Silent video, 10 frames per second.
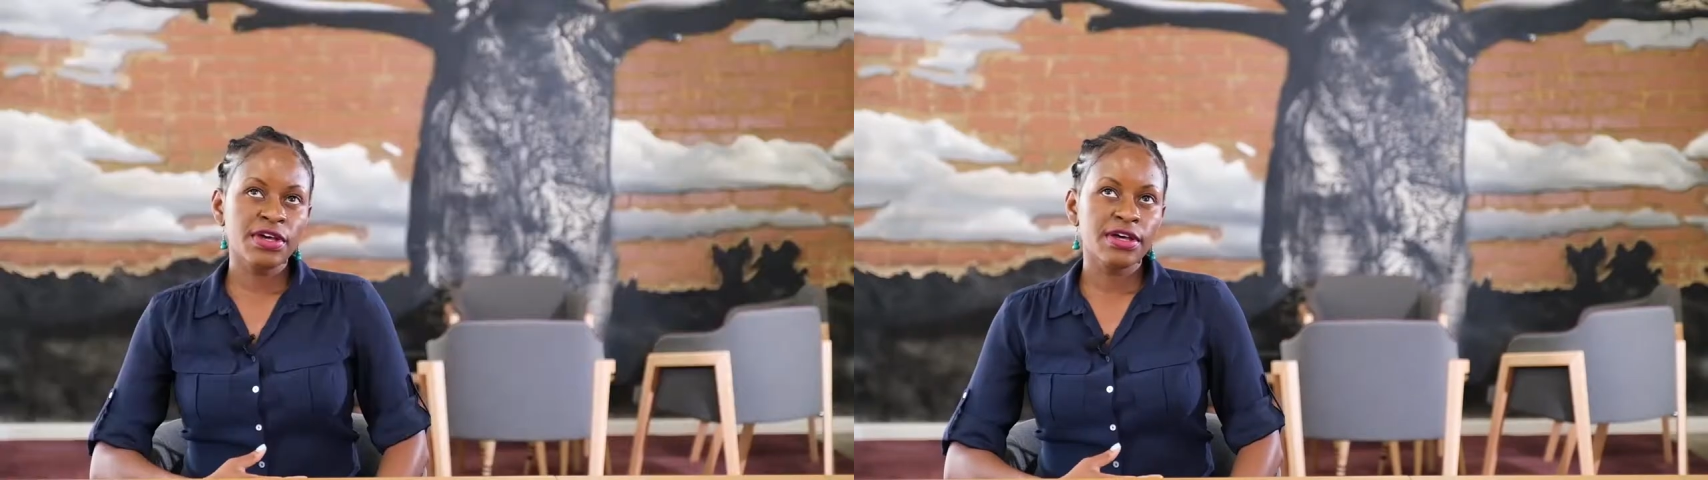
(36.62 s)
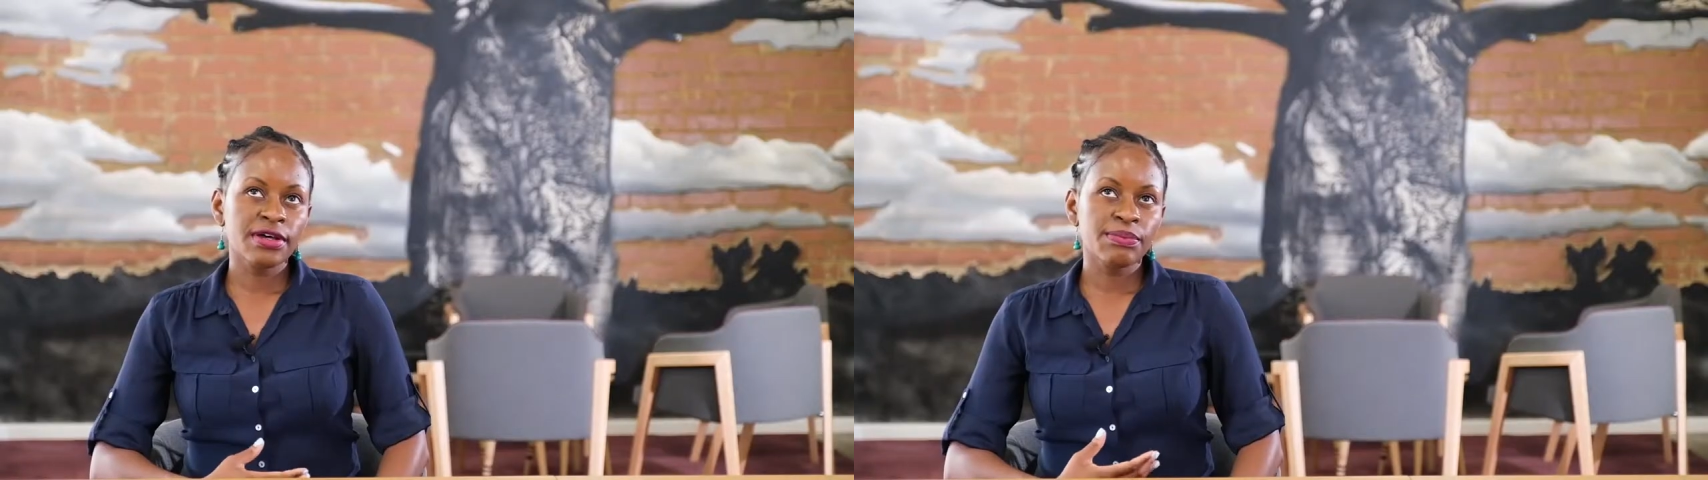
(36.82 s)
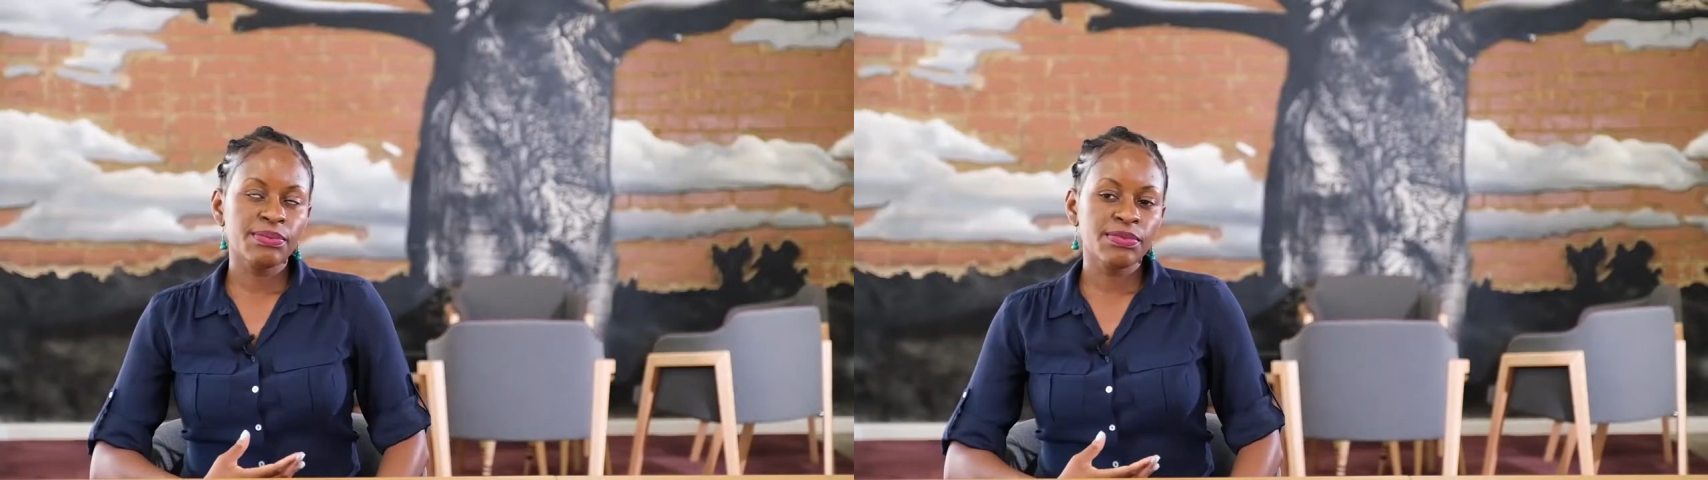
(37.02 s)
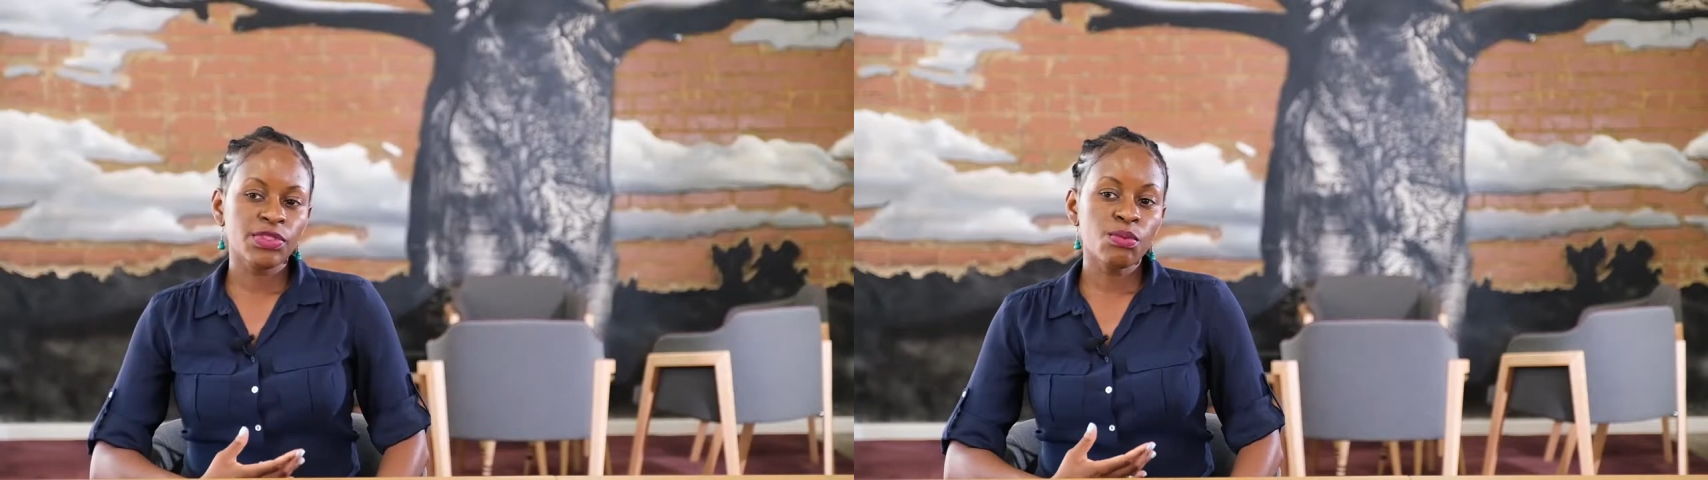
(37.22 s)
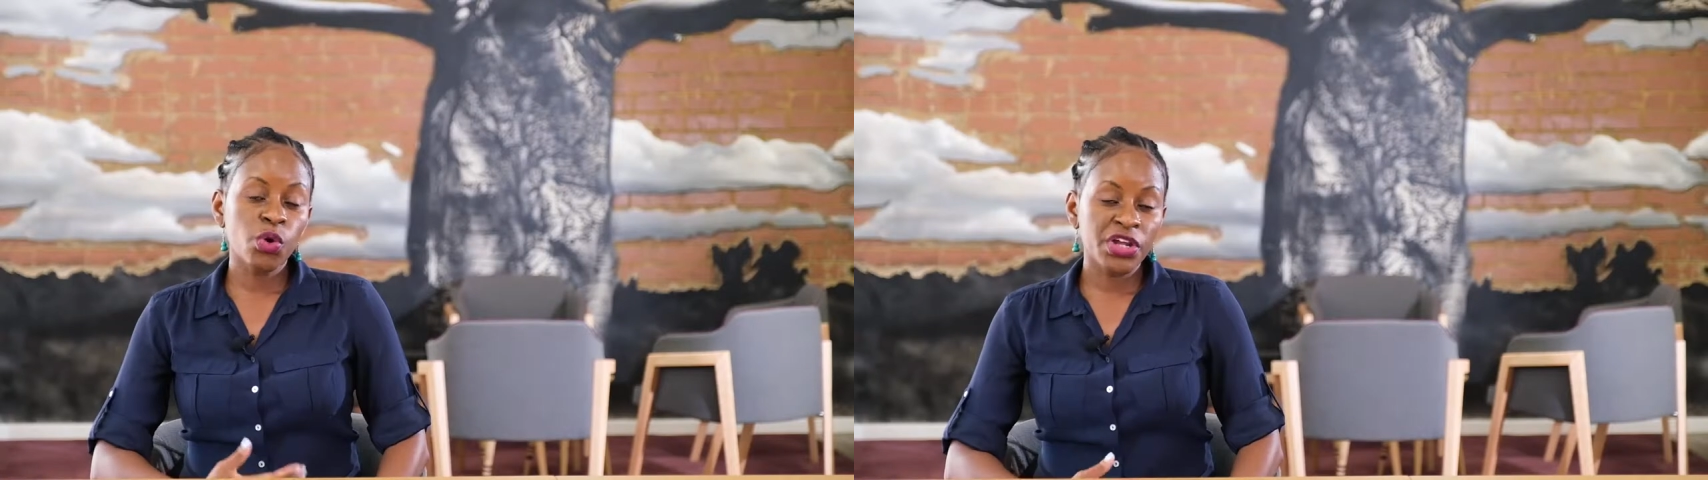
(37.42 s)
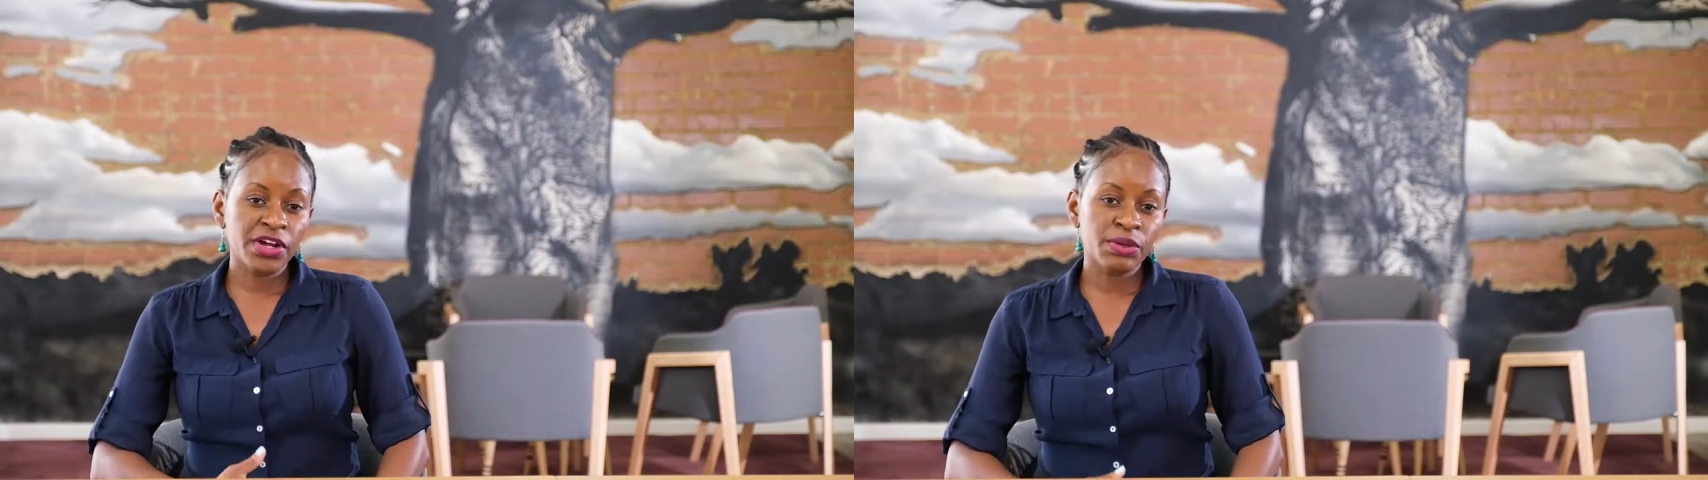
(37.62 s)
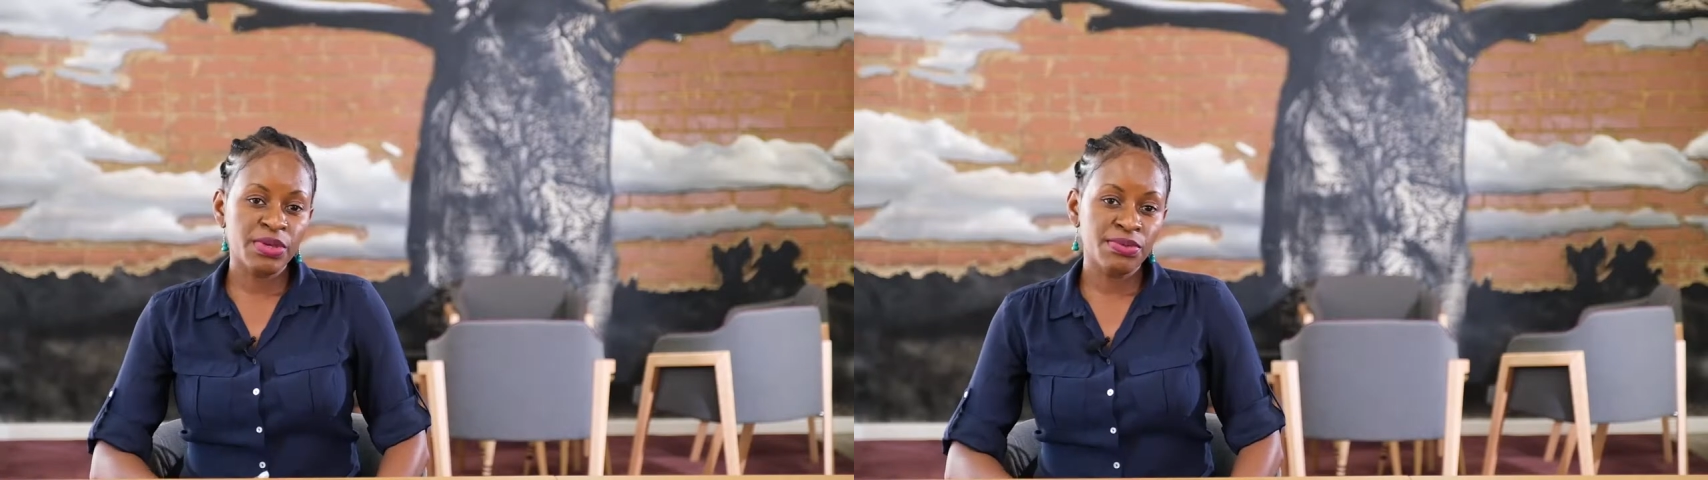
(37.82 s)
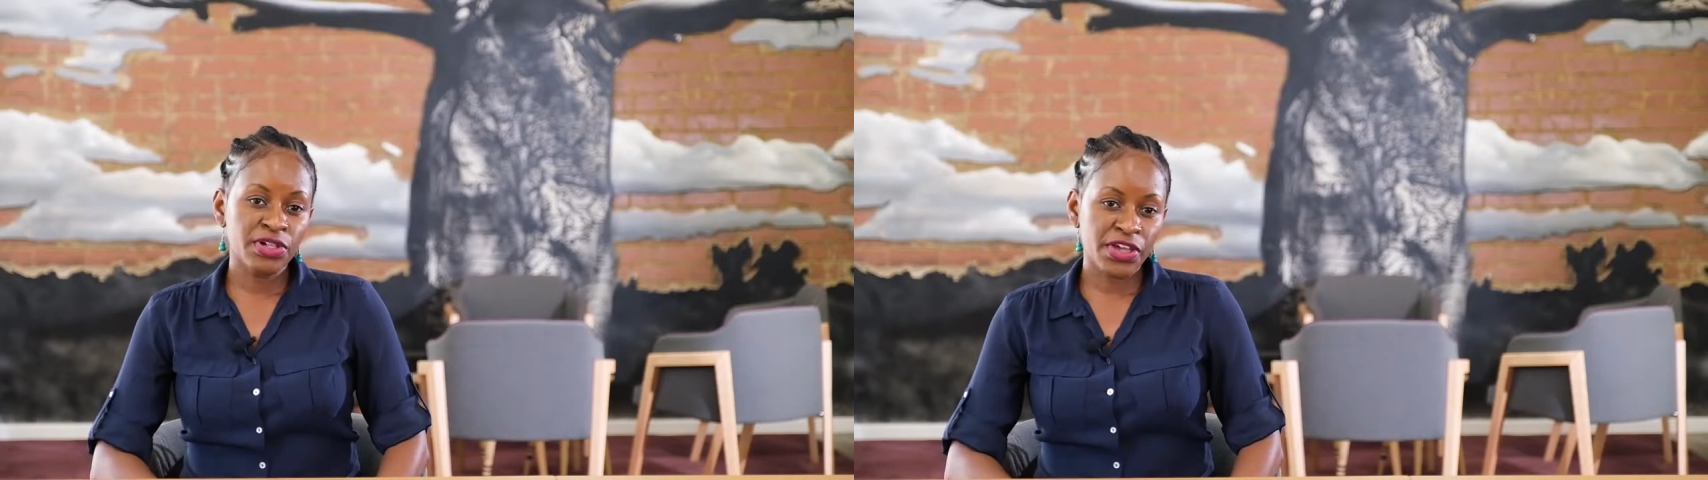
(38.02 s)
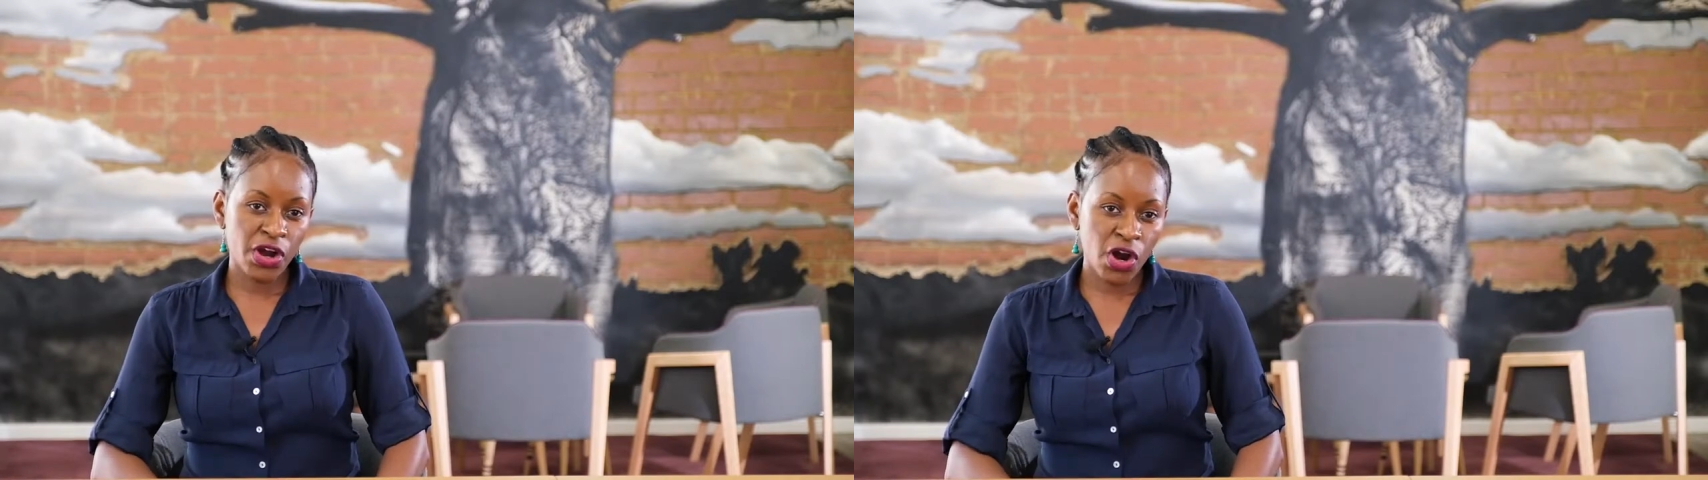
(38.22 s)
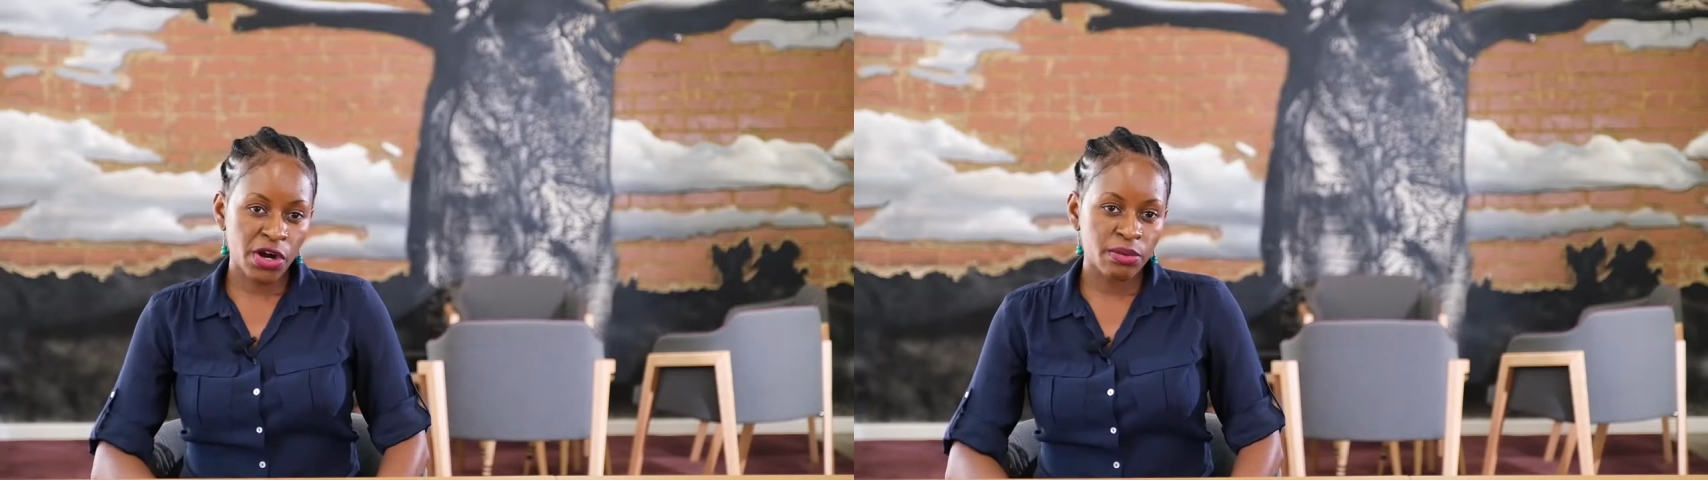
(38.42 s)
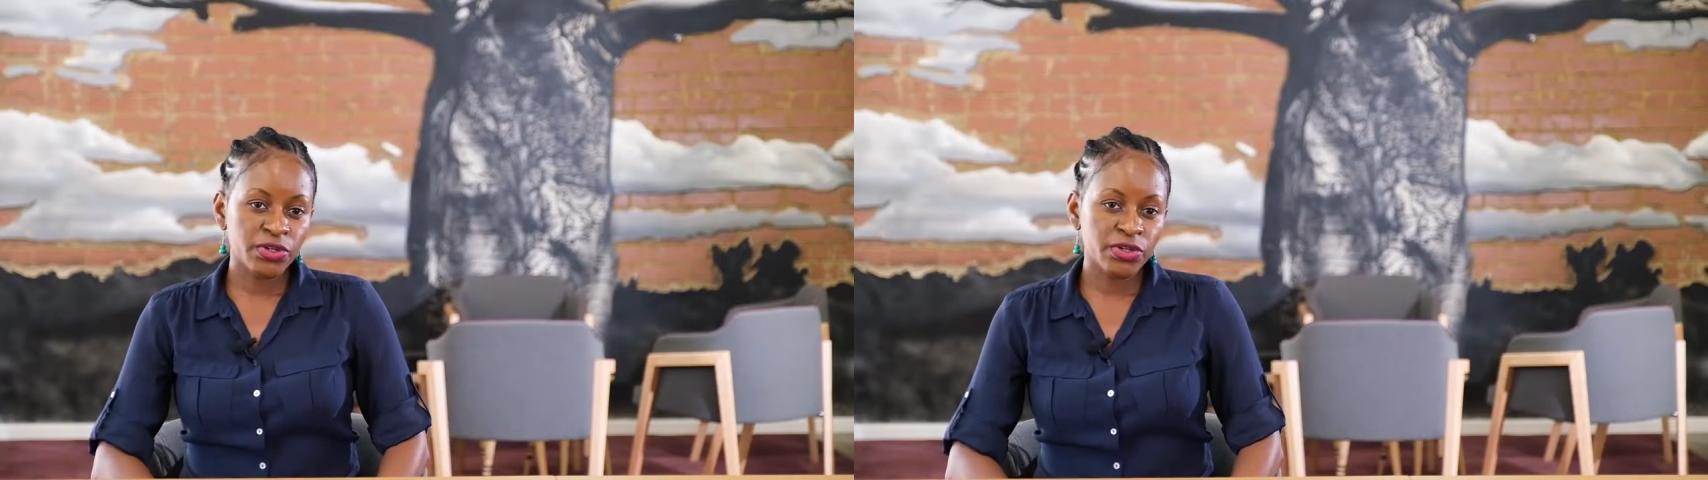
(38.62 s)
The more younger people there are